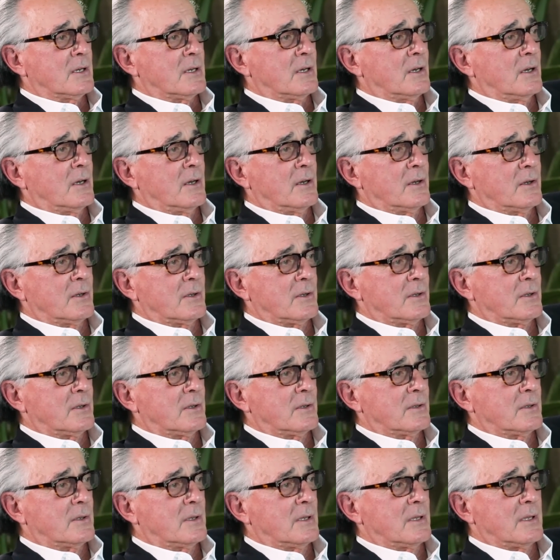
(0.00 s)
Uh,
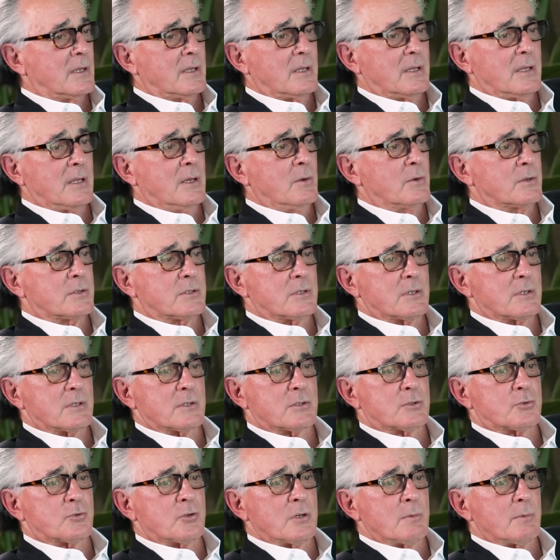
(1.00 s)
he was
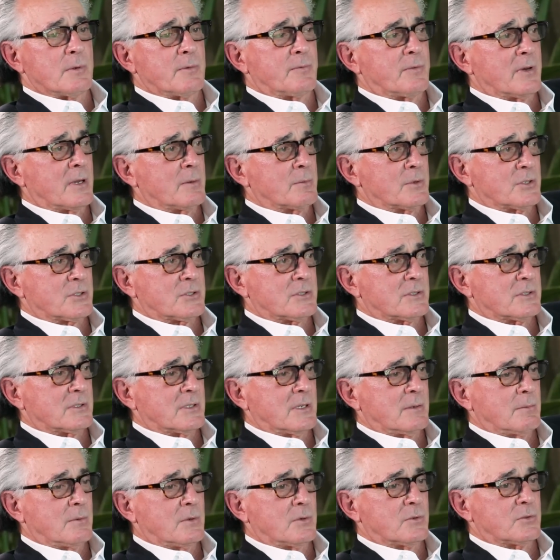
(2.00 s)
extremely famous
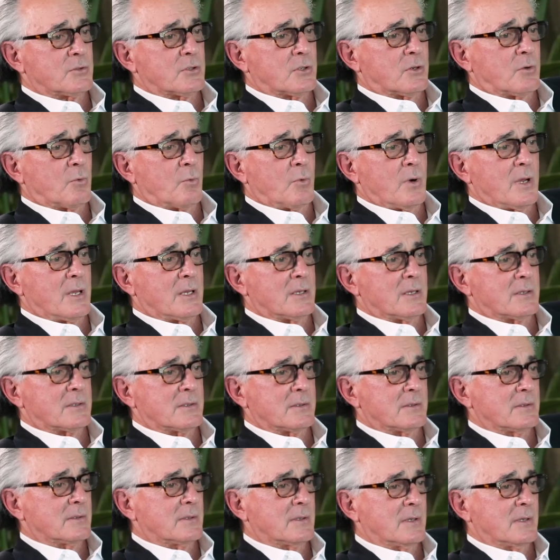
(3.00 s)
and it was a great,